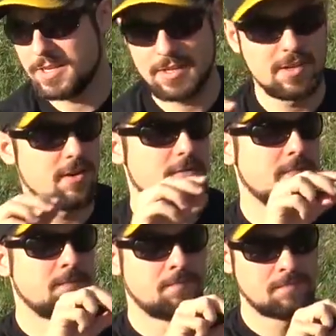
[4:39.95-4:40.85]
Here you go.
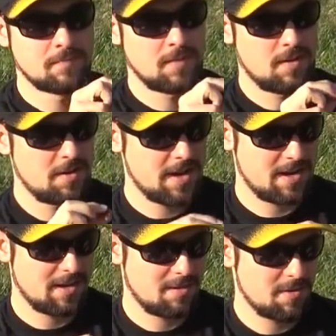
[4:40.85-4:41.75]
You get
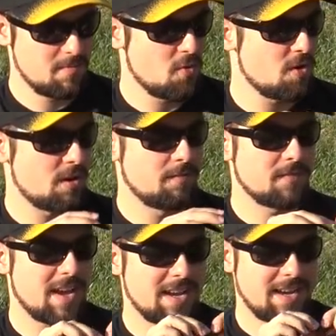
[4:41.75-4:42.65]
a little bit more.
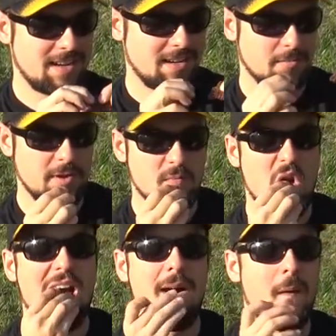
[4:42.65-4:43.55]
I get a little bit
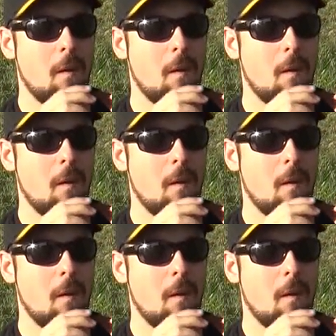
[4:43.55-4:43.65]
more.